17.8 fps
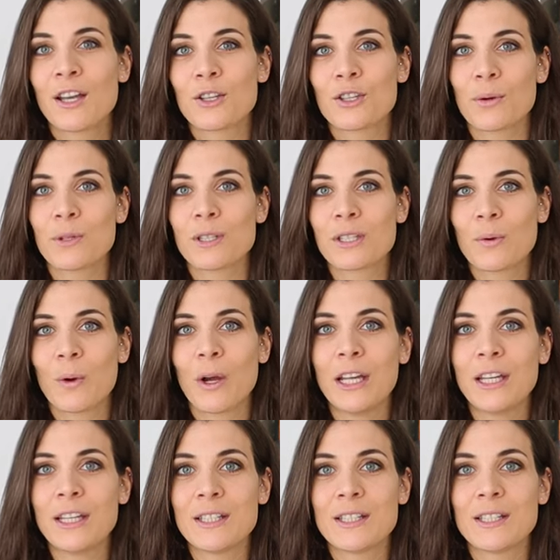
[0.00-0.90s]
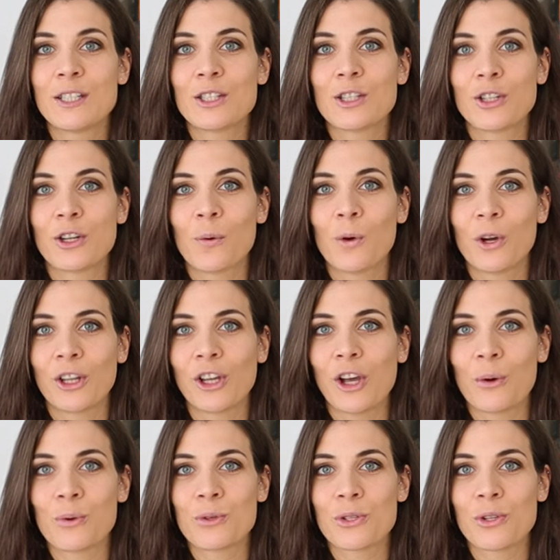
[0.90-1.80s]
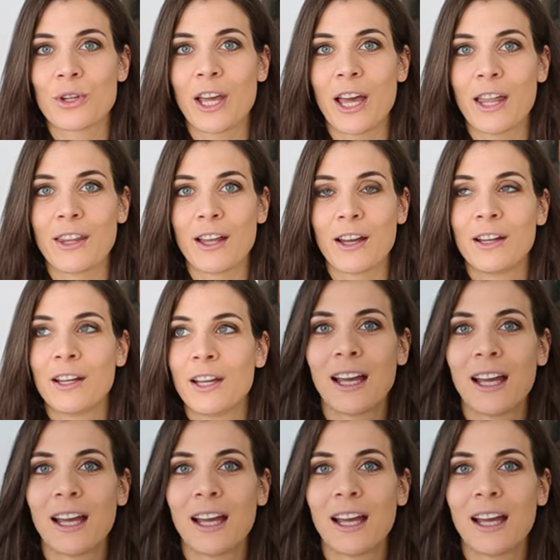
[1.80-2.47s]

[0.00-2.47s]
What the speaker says: So it's quite easy to know what goes together.